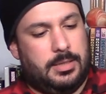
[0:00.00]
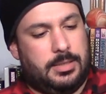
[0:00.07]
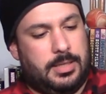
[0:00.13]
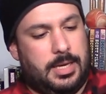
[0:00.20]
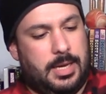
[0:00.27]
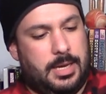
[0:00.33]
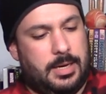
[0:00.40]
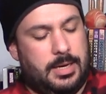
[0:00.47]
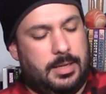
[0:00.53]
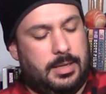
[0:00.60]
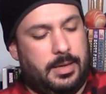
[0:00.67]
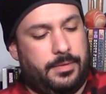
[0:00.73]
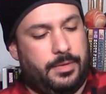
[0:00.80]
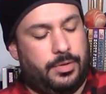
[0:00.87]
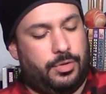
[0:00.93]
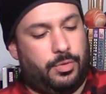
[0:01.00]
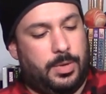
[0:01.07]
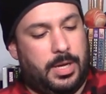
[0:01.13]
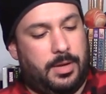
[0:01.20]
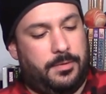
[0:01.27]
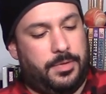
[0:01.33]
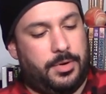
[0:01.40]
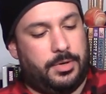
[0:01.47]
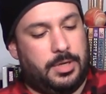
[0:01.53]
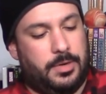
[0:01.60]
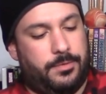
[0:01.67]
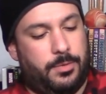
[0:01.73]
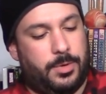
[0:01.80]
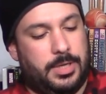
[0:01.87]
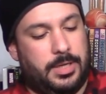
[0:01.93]
10, 11, 12, 13,
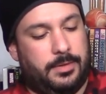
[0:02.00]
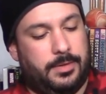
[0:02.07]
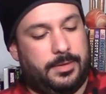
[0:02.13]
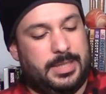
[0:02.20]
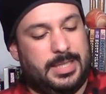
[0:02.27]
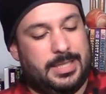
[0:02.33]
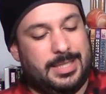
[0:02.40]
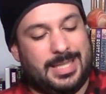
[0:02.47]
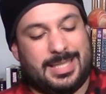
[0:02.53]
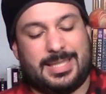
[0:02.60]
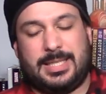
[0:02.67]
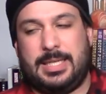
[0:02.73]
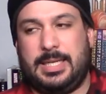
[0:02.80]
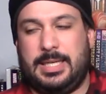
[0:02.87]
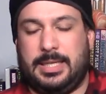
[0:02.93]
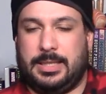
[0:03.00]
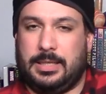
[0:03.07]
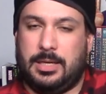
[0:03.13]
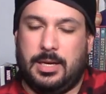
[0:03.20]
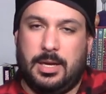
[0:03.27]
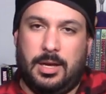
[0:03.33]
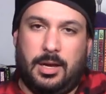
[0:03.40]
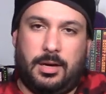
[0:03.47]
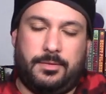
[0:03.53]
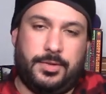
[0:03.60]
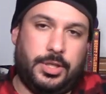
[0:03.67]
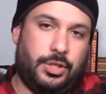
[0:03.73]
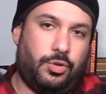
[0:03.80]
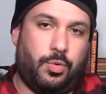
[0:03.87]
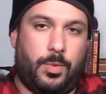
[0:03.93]
14, 15, 16 of
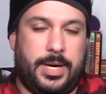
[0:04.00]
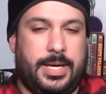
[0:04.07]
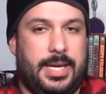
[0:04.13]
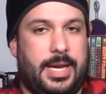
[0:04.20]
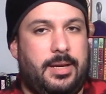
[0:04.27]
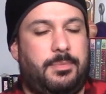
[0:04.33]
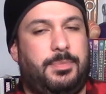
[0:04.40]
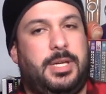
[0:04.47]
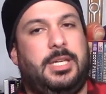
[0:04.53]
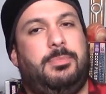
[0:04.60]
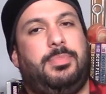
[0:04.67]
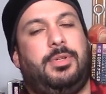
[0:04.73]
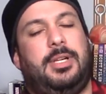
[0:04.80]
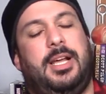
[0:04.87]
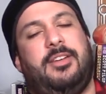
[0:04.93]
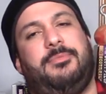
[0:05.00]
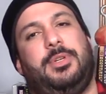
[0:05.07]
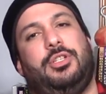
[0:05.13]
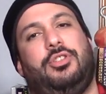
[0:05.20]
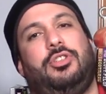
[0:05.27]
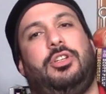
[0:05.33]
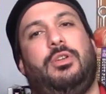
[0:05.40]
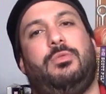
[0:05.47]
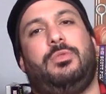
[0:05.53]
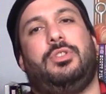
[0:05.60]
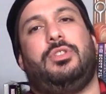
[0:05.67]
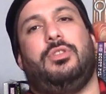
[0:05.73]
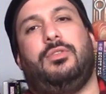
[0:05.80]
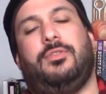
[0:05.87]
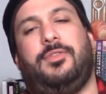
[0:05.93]
the 28 people have been shown
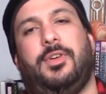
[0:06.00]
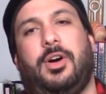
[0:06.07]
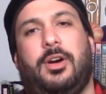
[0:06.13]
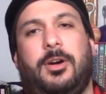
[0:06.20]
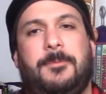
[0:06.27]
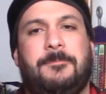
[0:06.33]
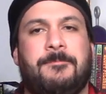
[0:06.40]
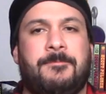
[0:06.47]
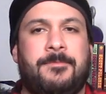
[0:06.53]
so far.